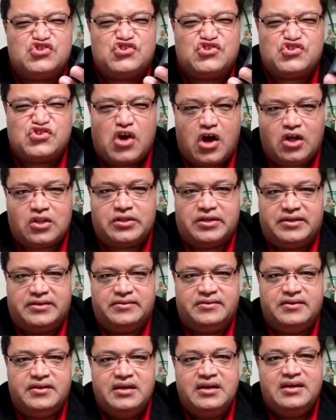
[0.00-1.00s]

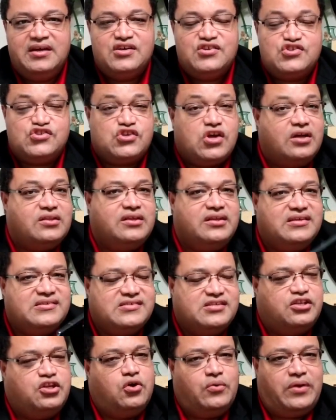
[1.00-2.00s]
solid. Solid as
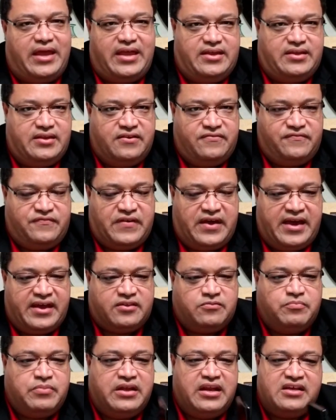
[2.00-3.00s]
the Note 8, in
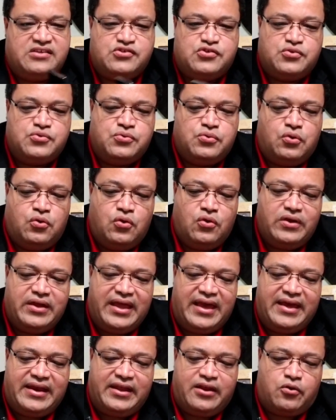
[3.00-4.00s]
fact, but as you look
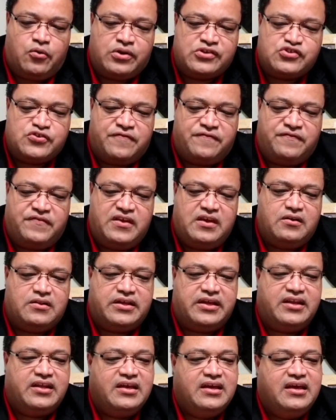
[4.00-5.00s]
at it or as you feel
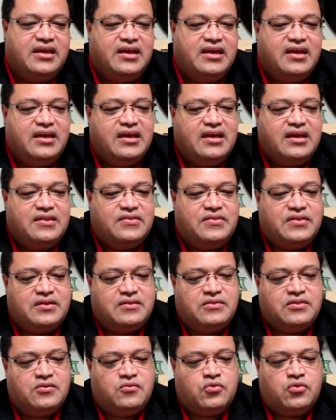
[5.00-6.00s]
it,
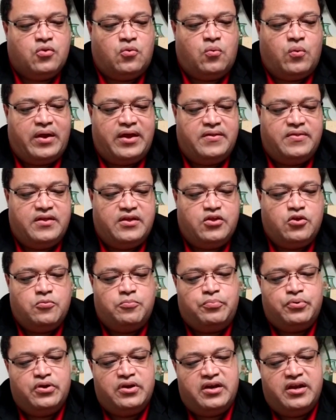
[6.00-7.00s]
the way that you
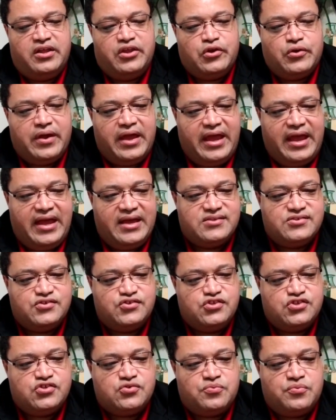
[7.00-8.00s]
put it in your hands,
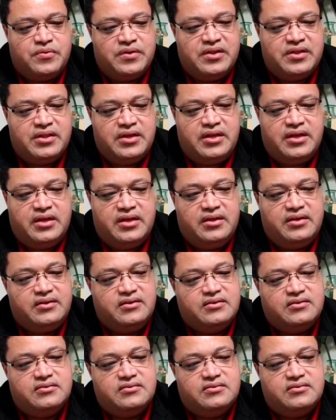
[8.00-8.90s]
it really